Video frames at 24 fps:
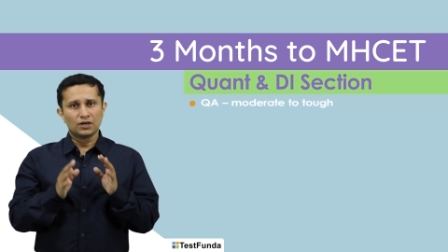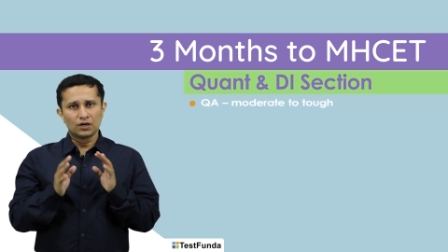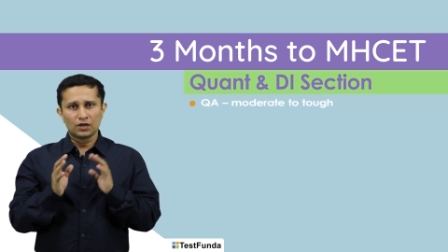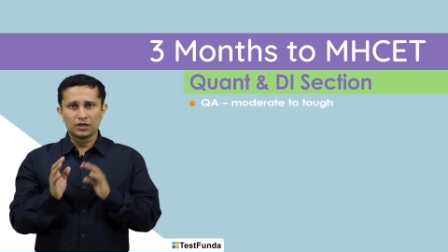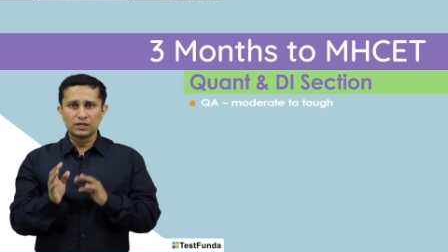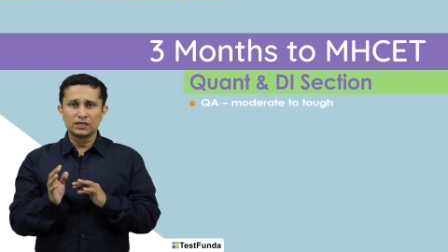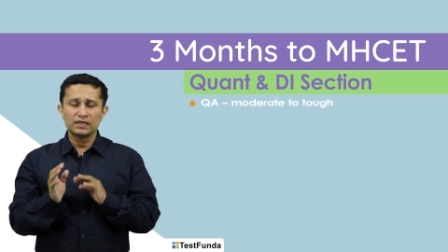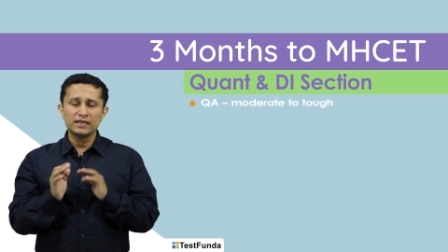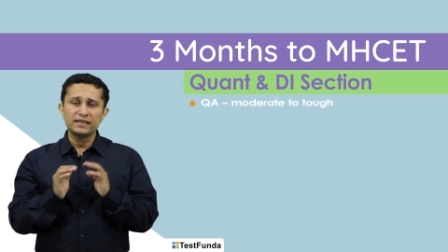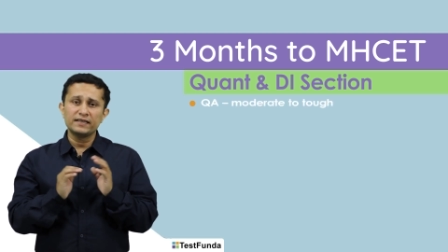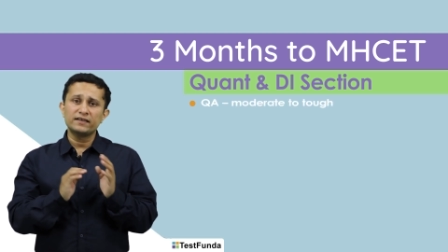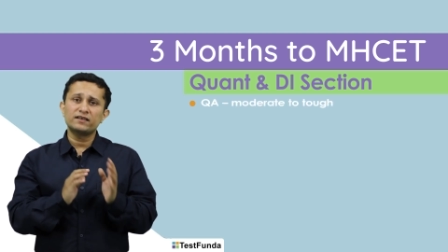
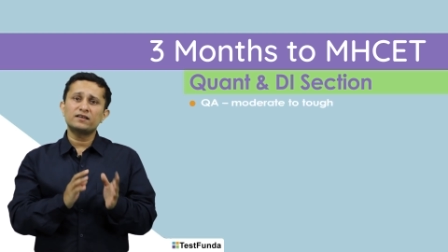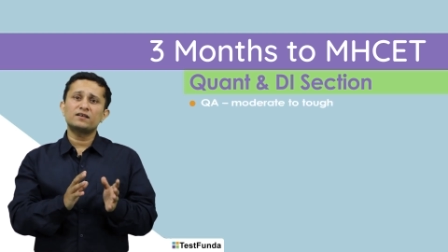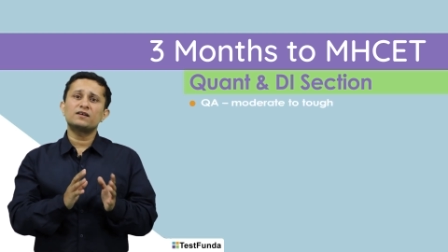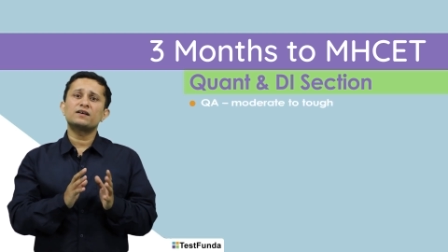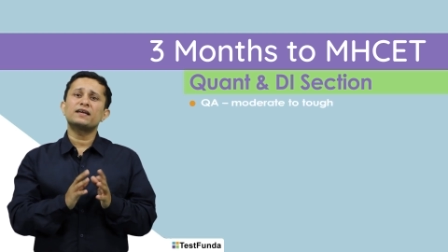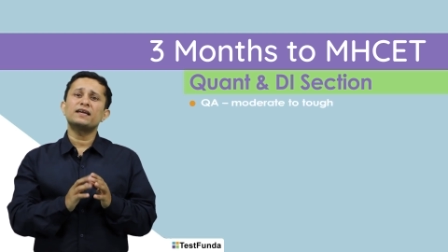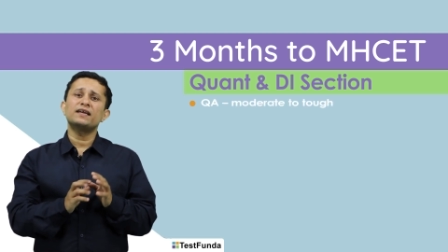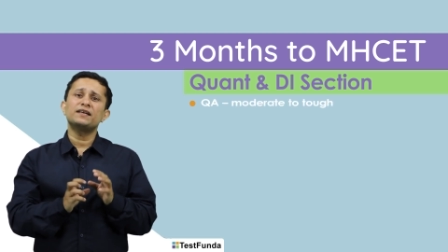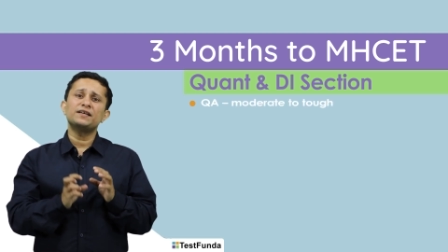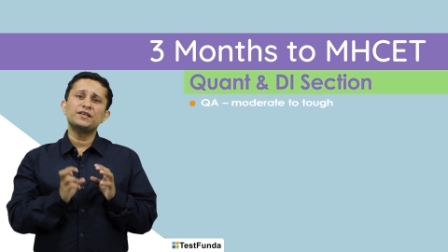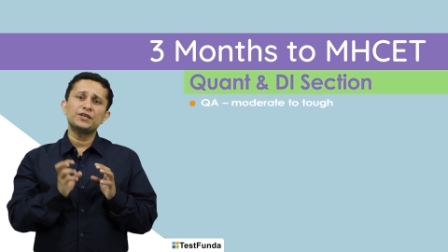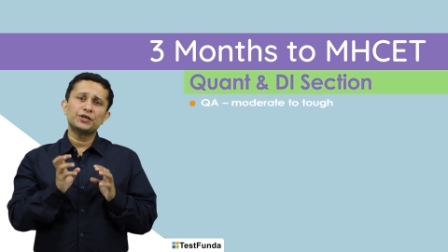Earlier
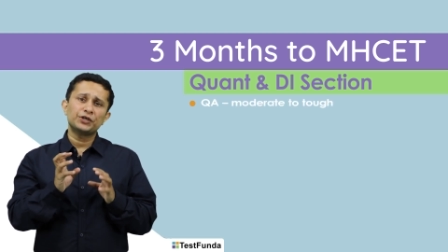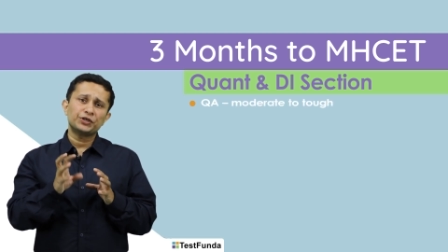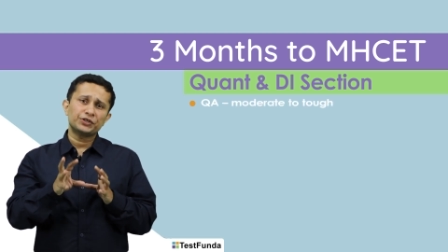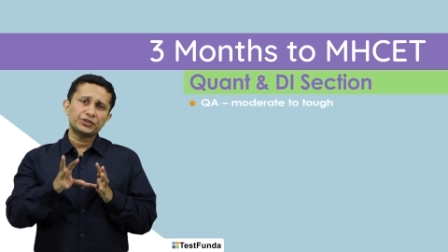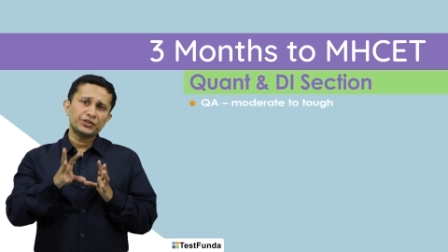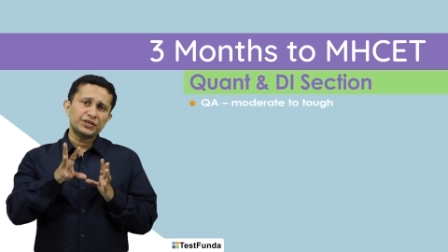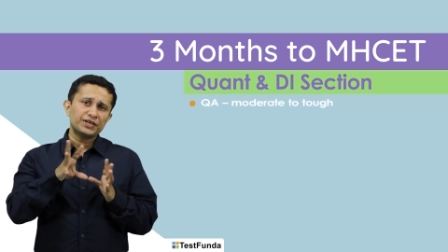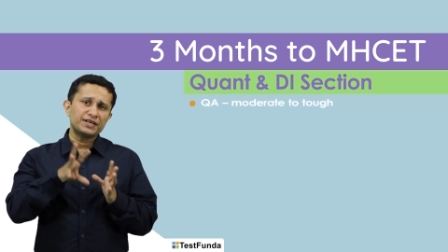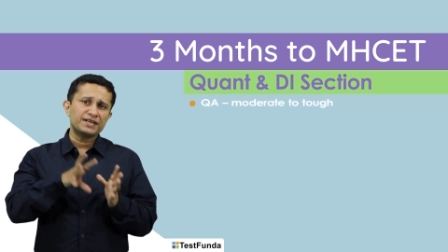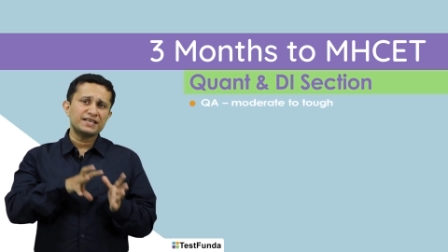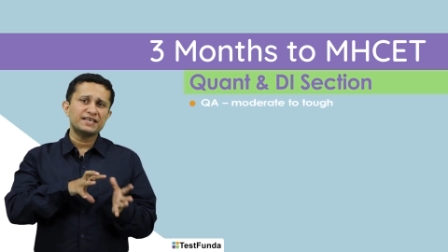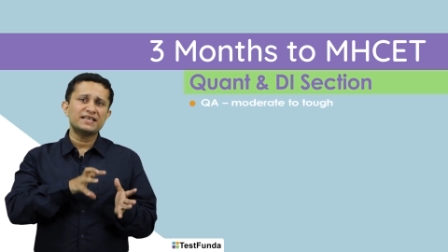again, here
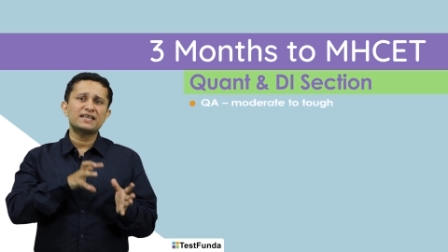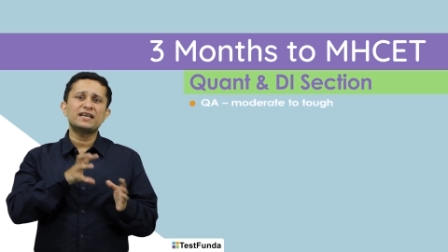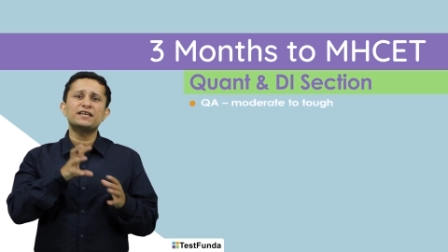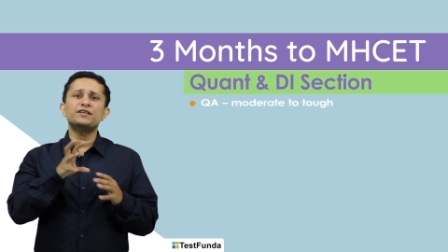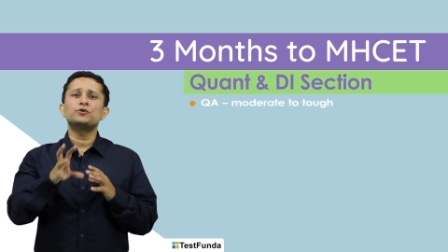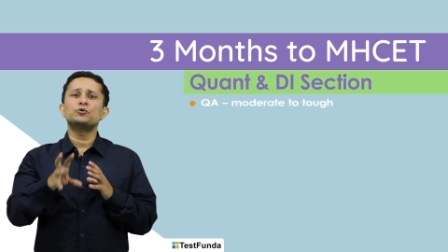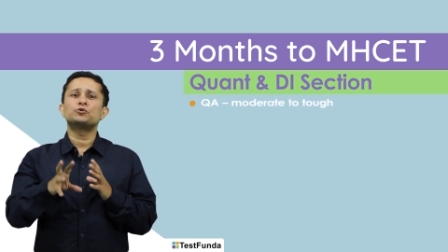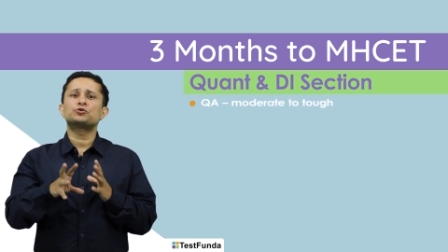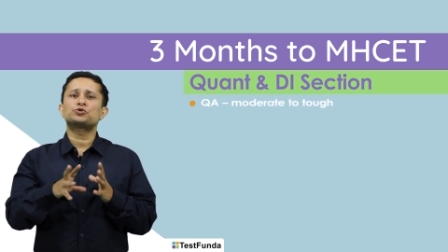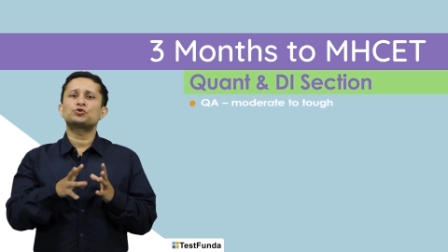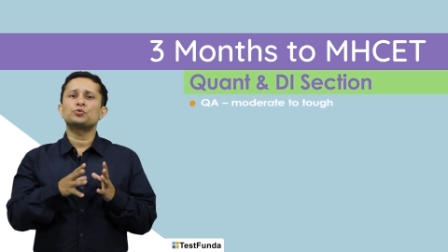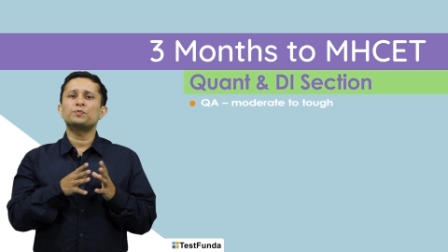the DI
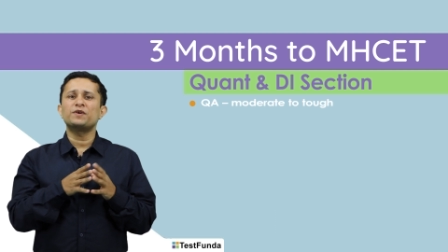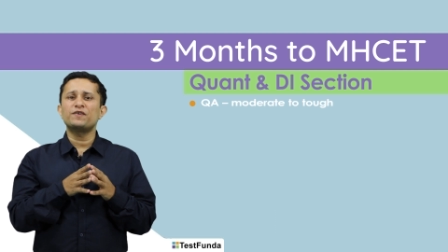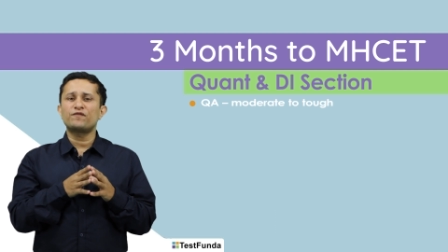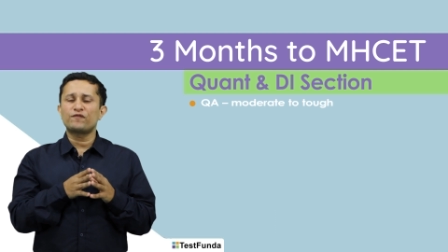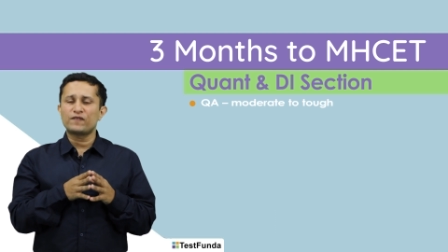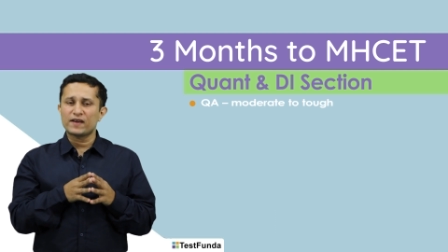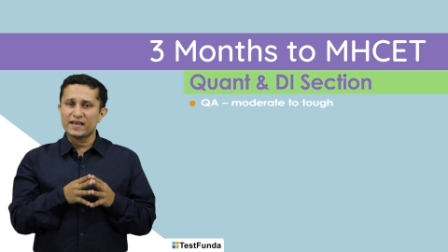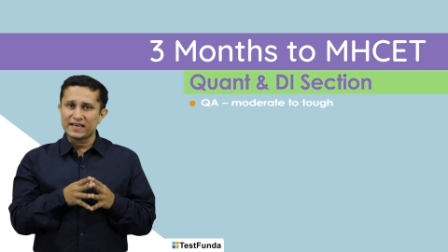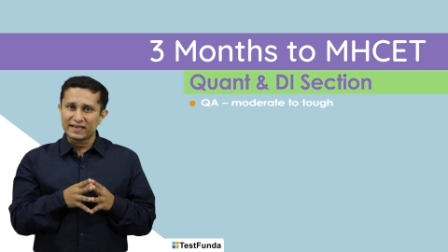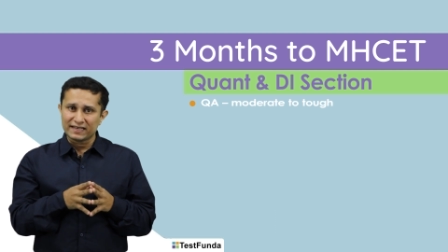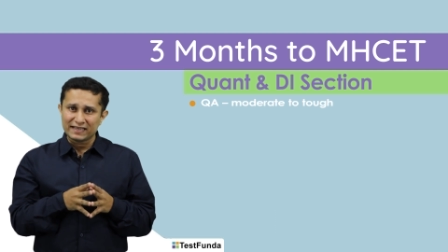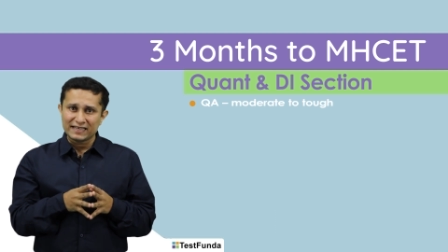used to be
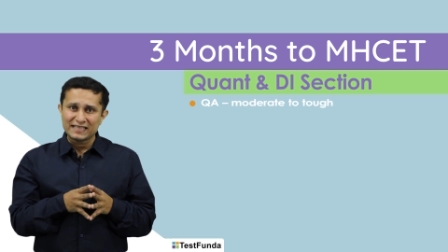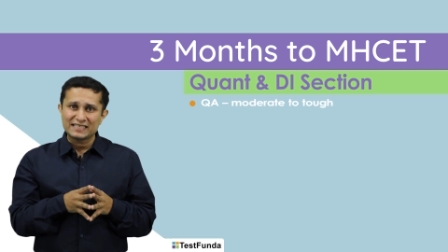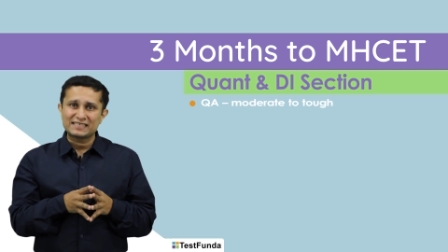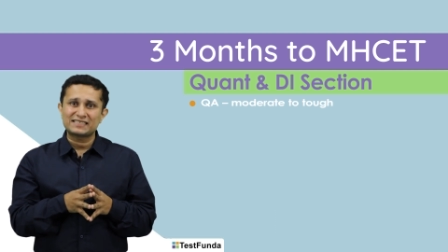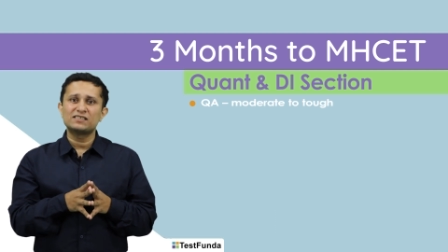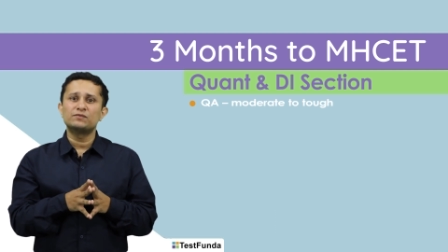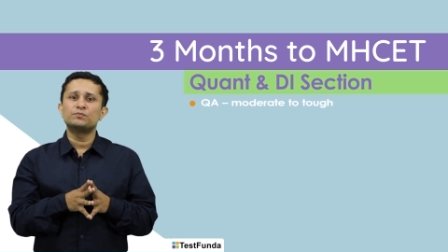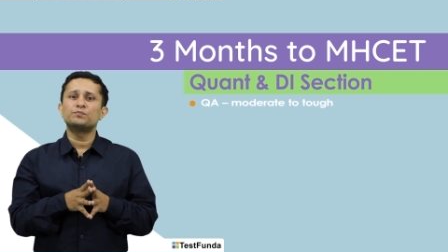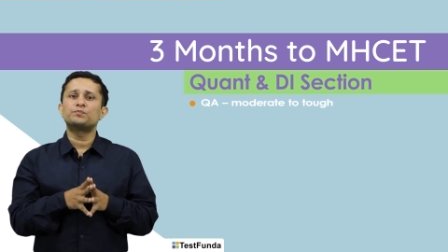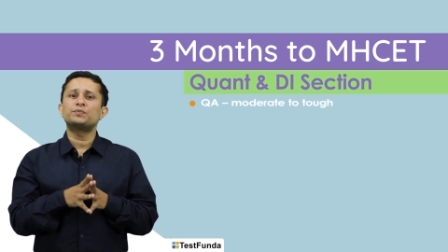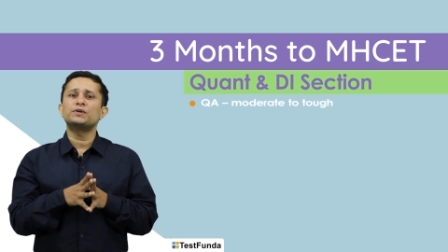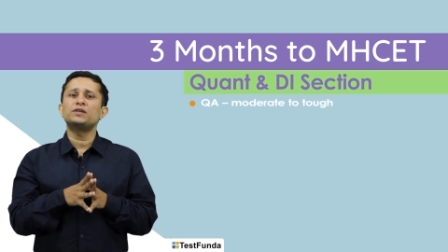fairly
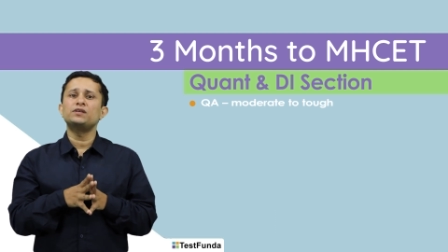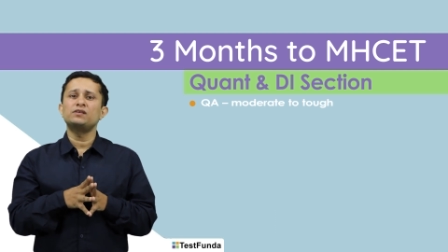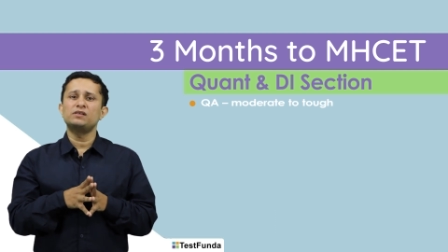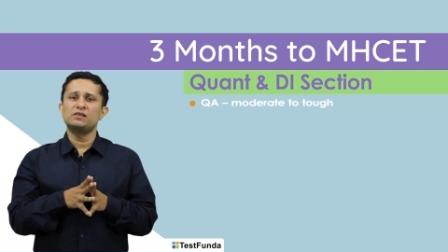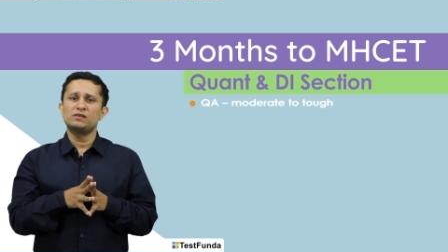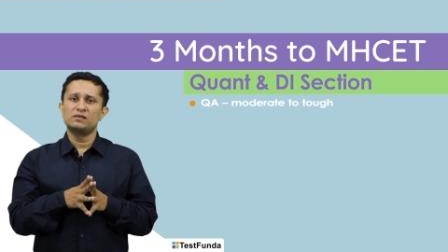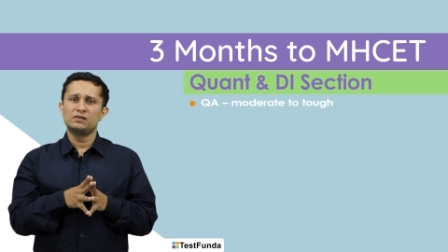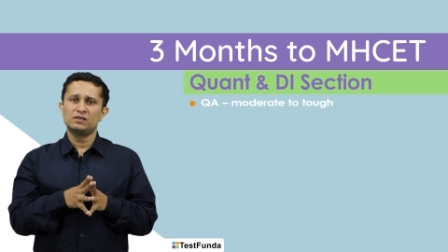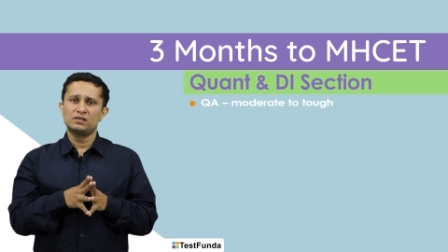simple,